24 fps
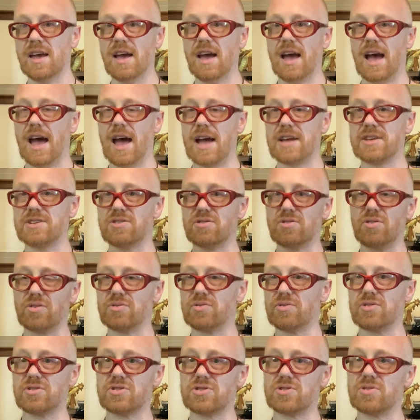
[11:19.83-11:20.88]
as you go
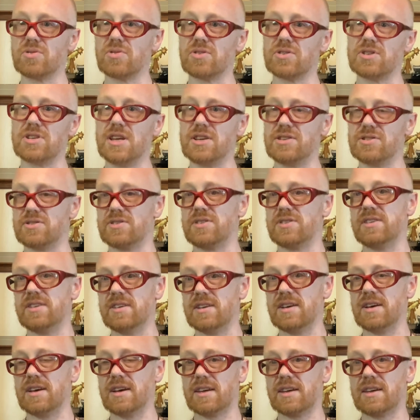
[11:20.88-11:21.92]
through the sewers, he's
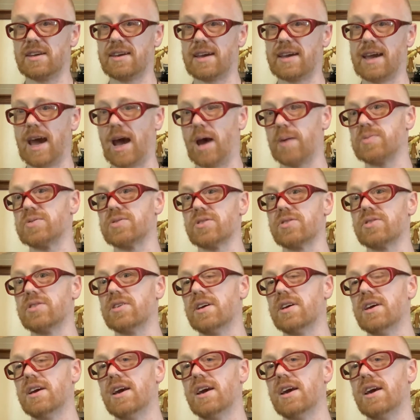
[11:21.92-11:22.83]
captured,